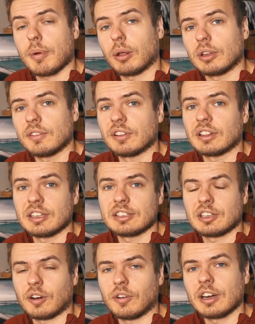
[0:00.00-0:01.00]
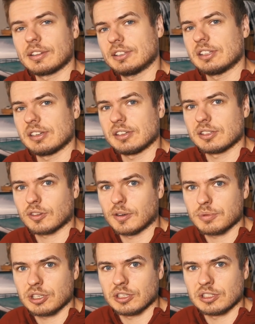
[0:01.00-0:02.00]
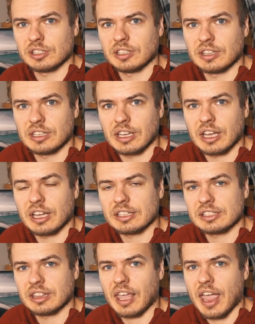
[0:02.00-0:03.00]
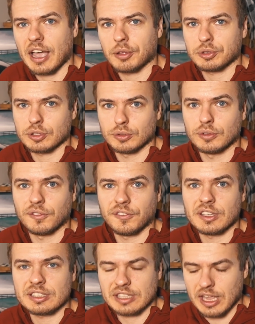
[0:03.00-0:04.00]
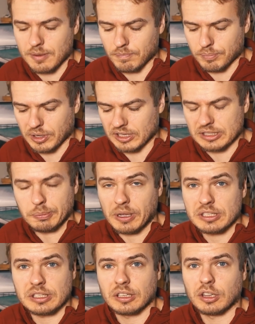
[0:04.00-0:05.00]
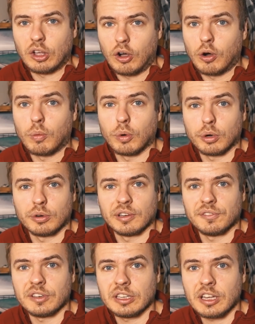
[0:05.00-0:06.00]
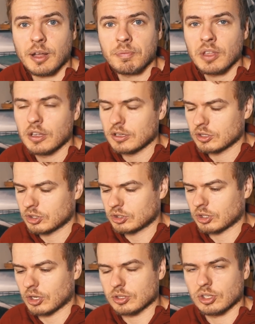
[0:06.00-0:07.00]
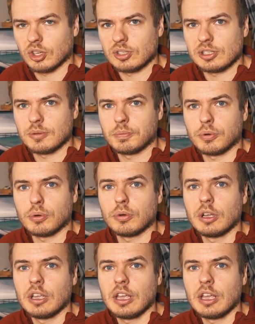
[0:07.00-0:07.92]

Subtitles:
I'll leave a link directly in the description to the how to fix that, but it's basically hot water and vinegar. So simple.